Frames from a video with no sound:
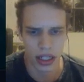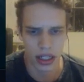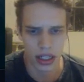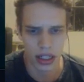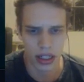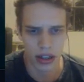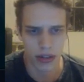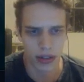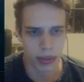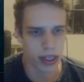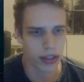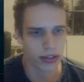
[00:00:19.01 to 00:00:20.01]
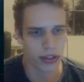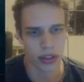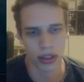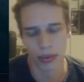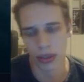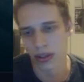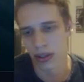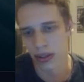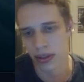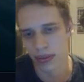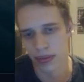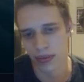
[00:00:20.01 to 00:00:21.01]
a replay of just the build,
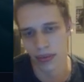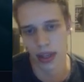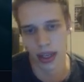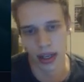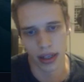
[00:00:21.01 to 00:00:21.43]
and